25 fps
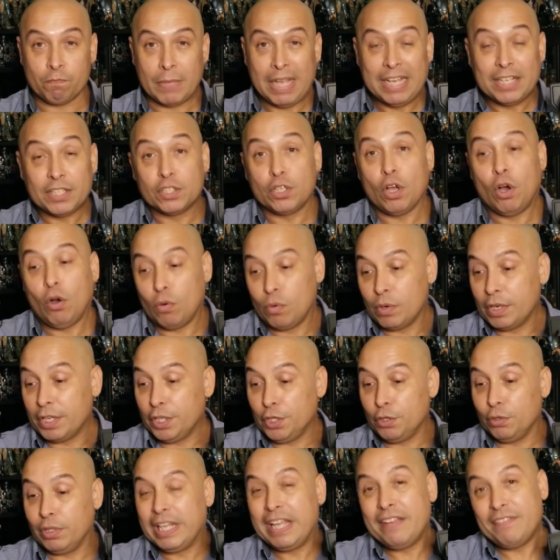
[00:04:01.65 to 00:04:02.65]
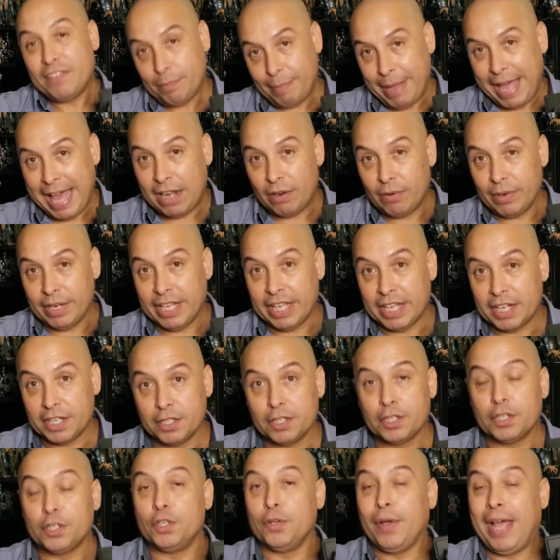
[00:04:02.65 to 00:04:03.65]
So you leave the battery in,
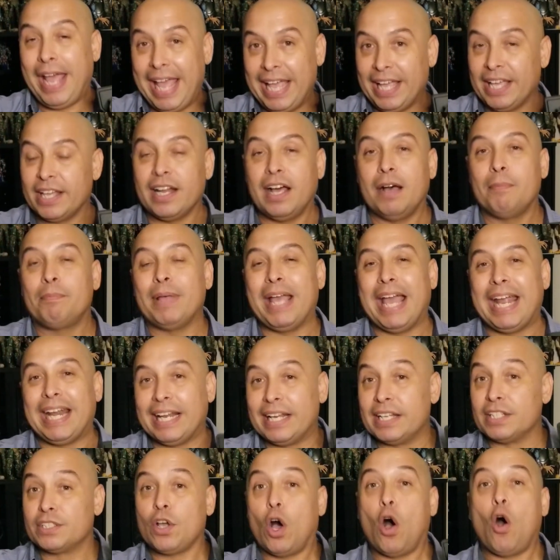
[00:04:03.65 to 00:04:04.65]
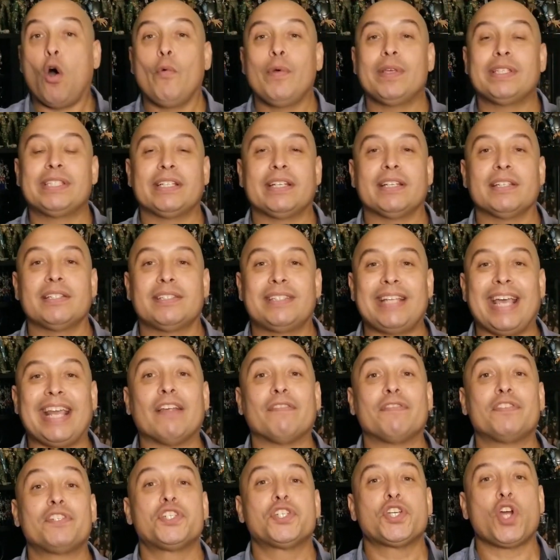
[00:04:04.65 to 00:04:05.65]
you hang it up, and it is always in a state
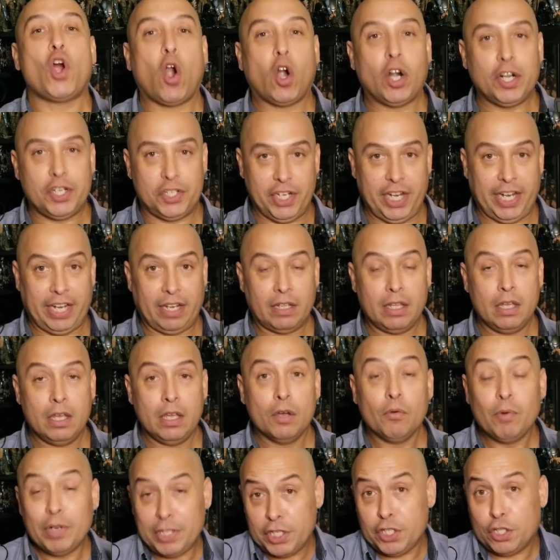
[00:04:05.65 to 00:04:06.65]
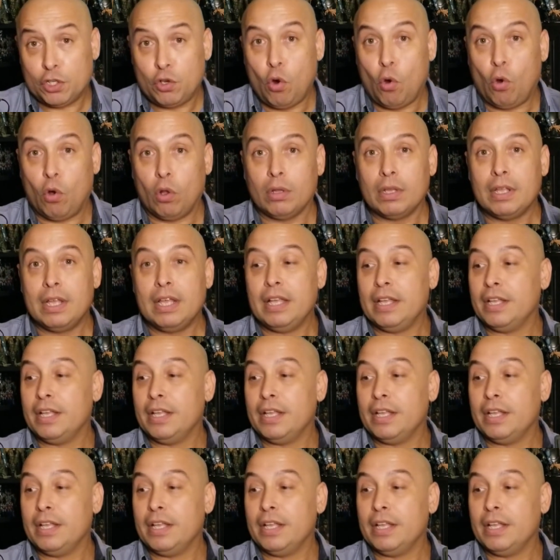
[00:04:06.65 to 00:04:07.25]
of charging, which is cool.